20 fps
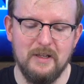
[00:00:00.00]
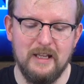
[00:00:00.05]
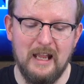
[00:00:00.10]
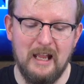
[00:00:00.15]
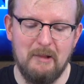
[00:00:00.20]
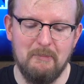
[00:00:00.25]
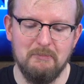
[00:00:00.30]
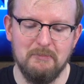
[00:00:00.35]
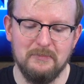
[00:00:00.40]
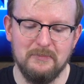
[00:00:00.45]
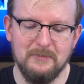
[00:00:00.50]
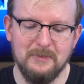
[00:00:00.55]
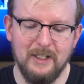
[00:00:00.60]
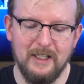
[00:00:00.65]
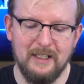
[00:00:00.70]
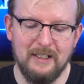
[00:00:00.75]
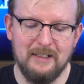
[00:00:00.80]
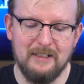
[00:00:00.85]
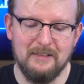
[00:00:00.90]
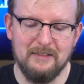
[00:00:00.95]
game,
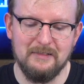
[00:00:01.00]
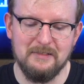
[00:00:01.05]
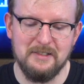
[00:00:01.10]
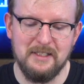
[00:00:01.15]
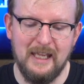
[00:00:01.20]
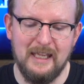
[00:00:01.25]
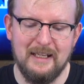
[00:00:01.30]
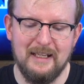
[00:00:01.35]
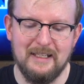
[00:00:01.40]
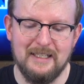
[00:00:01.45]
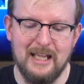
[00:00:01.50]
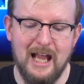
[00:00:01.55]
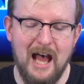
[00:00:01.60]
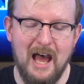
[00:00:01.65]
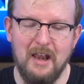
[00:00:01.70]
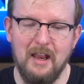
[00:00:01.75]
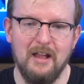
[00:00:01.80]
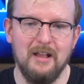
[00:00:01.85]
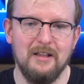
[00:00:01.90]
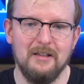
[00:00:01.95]
like
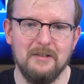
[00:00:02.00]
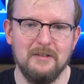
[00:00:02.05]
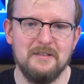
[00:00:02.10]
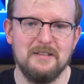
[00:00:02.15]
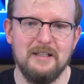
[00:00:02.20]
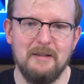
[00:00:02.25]
Daikatana or